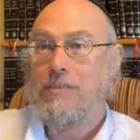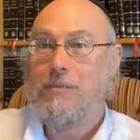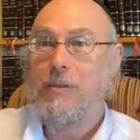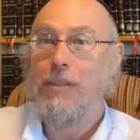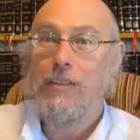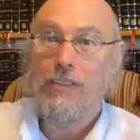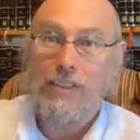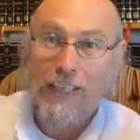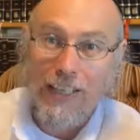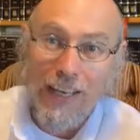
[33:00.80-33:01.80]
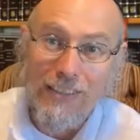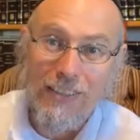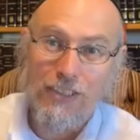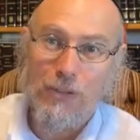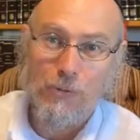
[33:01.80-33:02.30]
maybe you have to take
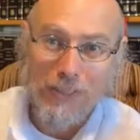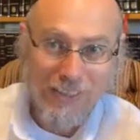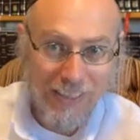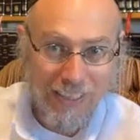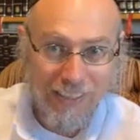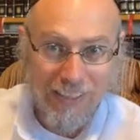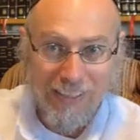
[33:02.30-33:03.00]
oxygen when it's that high.